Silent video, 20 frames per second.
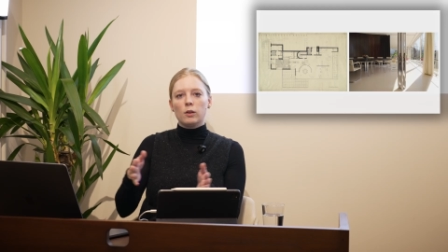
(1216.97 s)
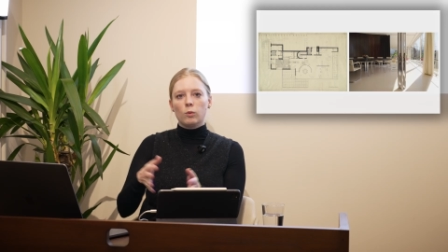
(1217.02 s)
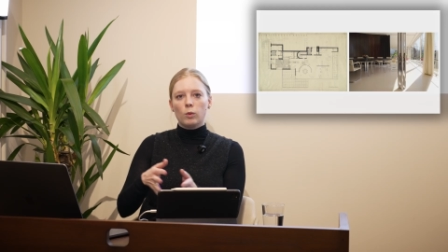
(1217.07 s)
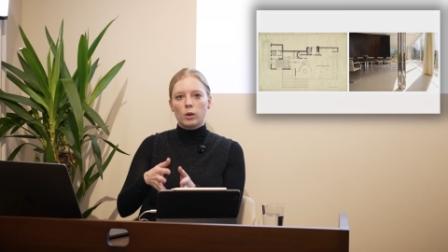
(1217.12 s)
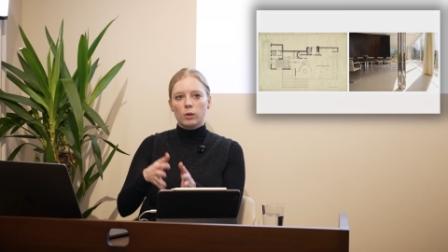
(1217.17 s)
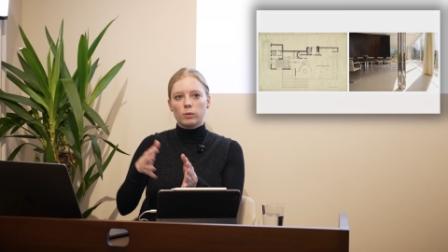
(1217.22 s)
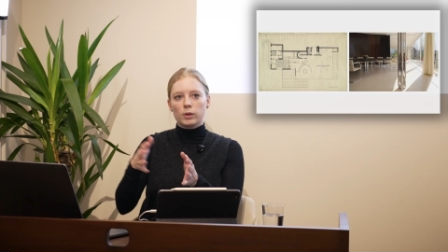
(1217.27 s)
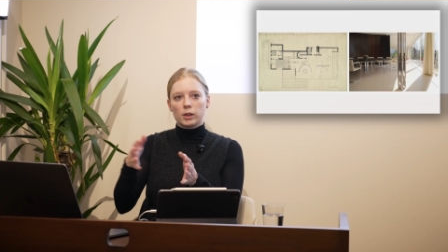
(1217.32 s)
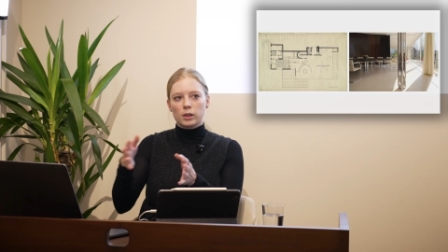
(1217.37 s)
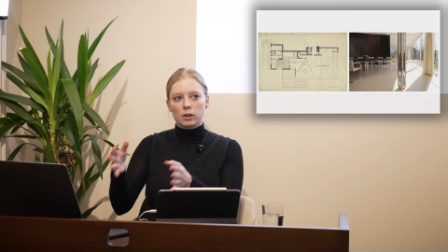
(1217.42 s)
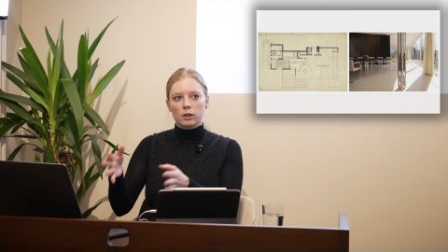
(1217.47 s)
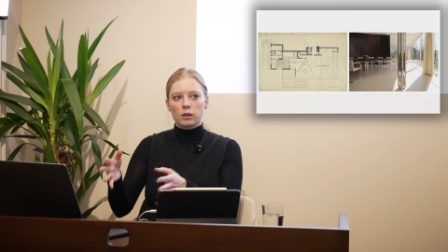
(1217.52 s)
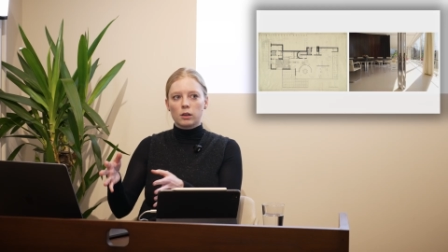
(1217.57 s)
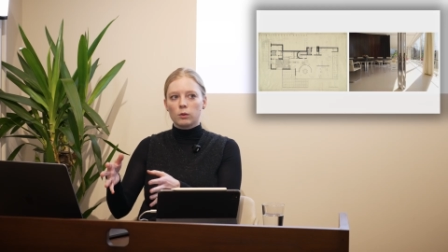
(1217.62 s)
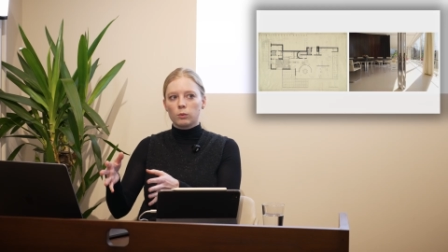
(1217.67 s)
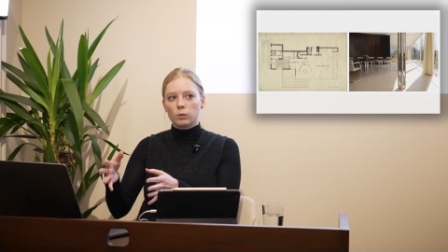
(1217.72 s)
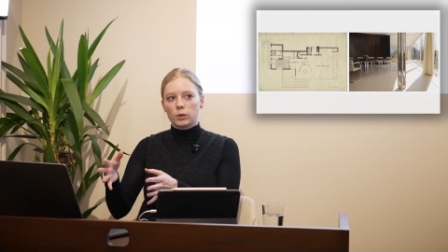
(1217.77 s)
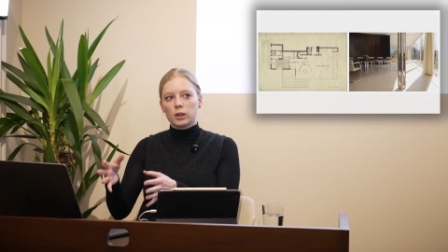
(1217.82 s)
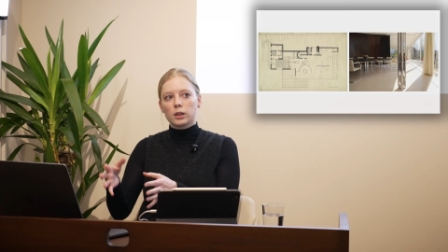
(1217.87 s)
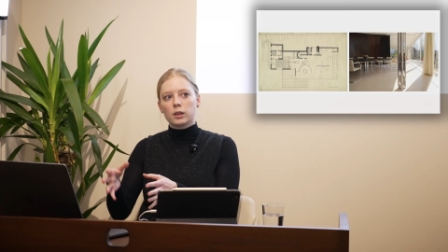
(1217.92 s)
what was
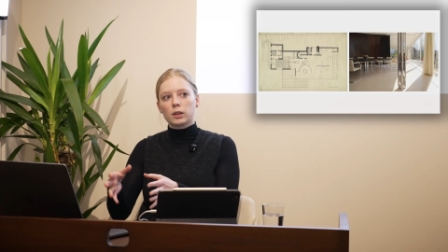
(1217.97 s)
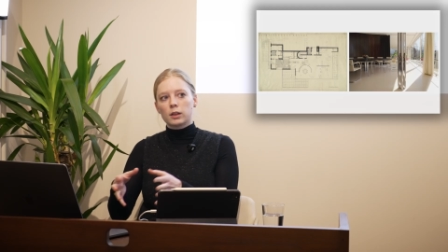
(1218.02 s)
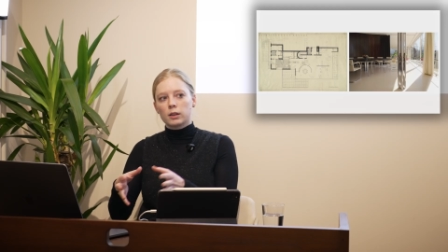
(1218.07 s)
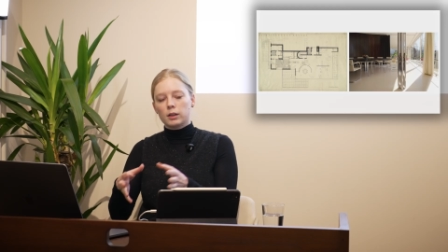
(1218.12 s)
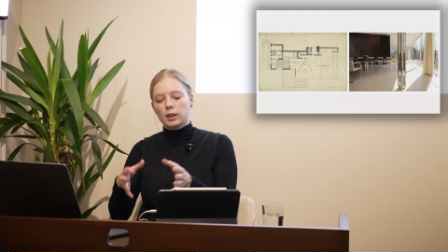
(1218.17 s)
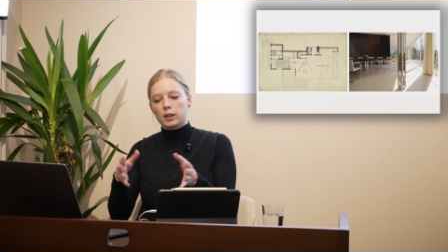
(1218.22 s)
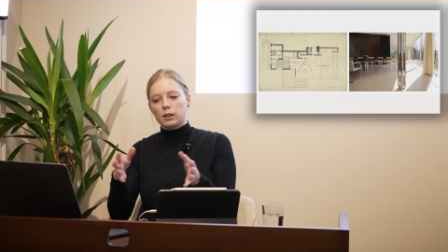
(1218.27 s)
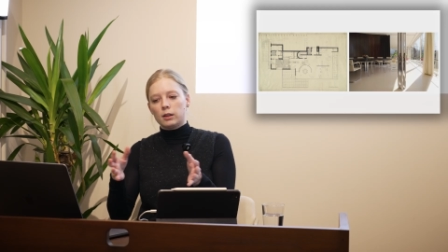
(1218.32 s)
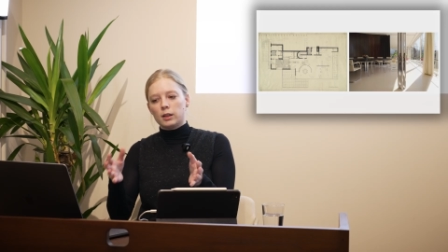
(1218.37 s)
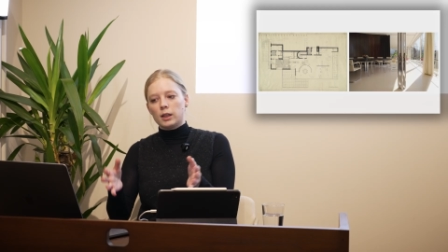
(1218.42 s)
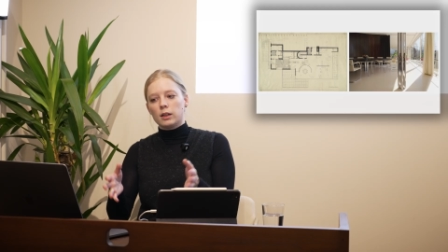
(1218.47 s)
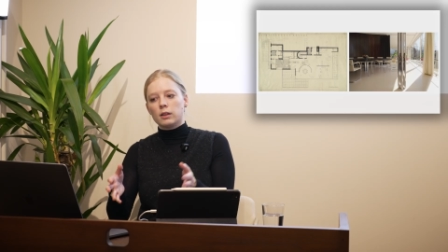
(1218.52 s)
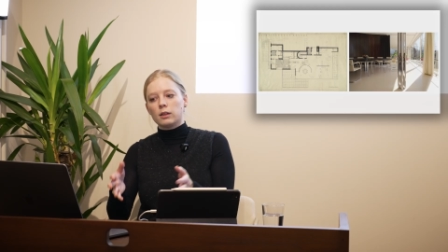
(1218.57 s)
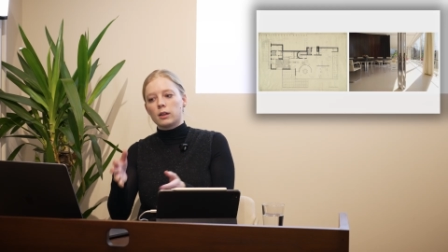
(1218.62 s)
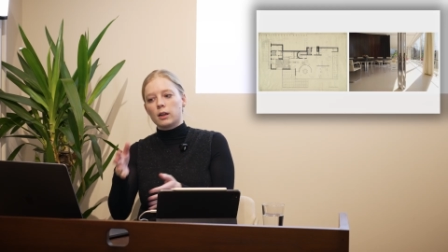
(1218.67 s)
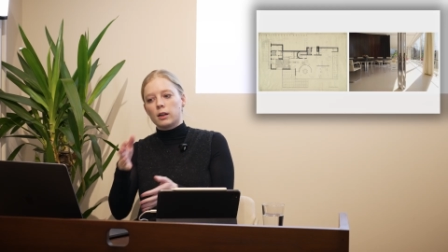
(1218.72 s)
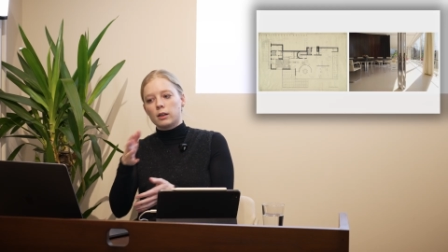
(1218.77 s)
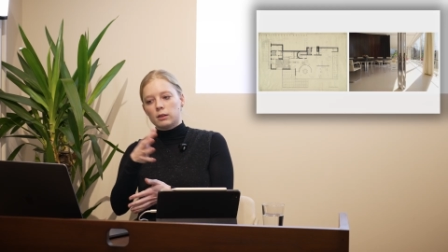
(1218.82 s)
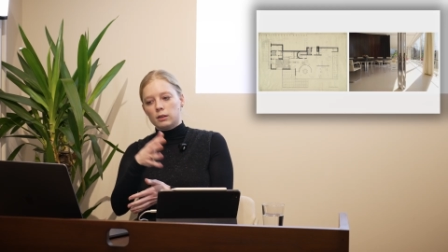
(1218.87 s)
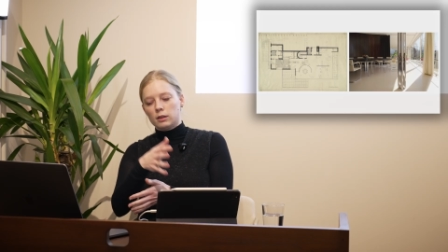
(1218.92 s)
her work that
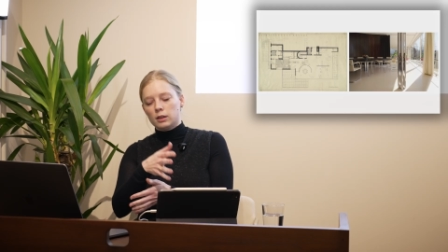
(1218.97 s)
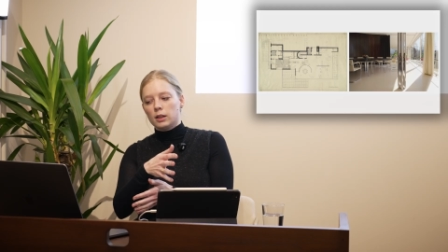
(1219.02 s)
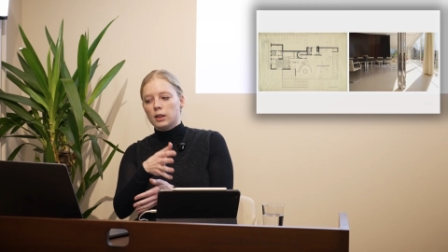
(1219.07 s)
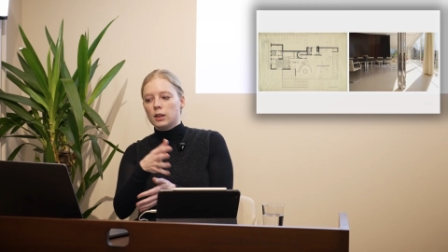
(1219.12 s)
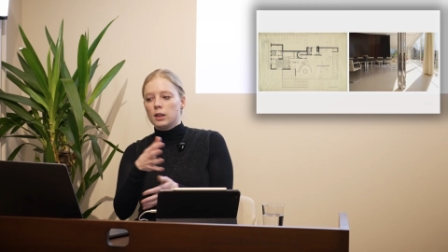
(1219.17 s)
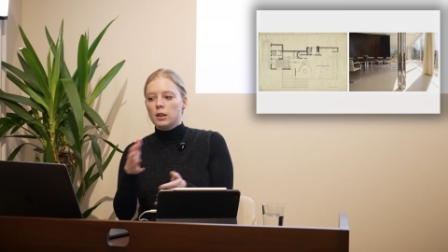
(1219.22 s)
got